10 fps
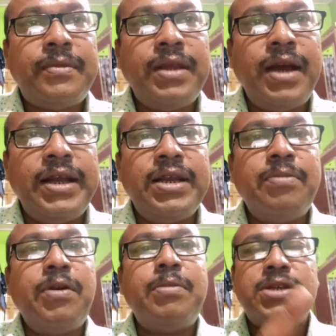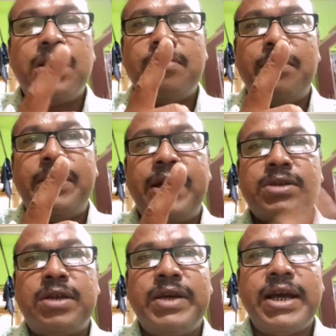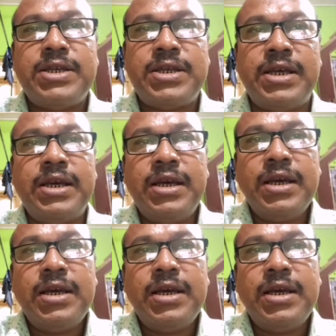And in the formation of carbon dioxide, we can see